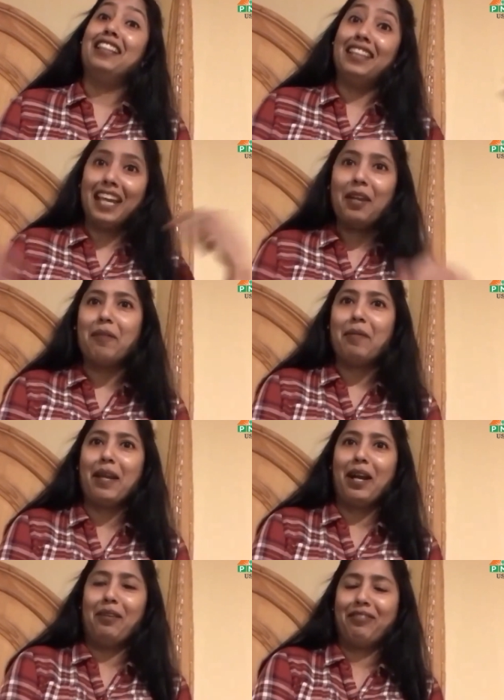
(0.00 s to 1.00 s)
And then
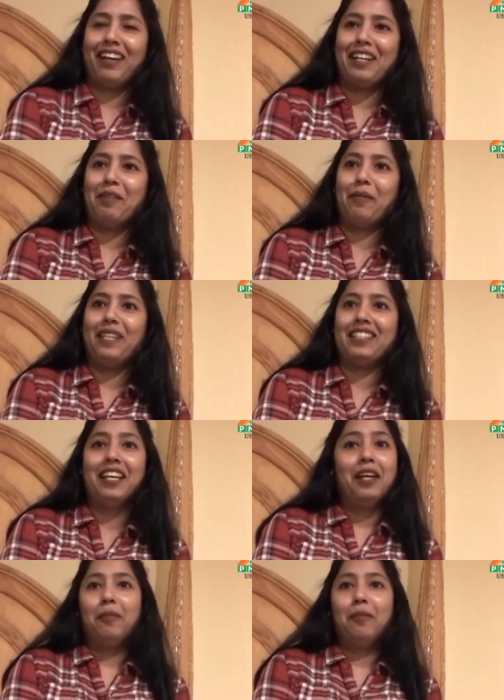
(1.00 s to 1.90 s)
maybe I'll find the peace.